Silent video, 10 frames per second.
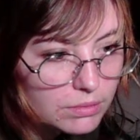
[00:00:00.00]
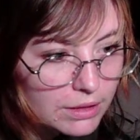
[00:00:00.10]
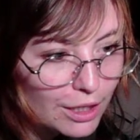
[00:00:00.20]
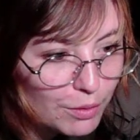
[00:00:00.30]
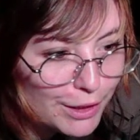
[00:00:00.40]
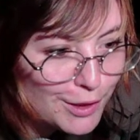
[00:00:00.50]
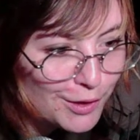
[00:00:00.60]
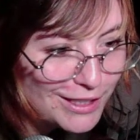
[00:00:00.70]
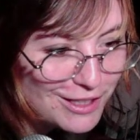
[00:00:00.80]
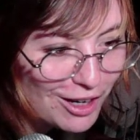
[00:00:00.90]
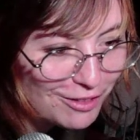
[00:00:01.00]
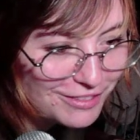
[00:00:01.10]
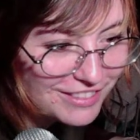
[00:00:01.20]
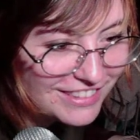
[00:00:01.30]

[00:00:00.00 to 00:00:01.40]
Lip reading: How do I turn this off?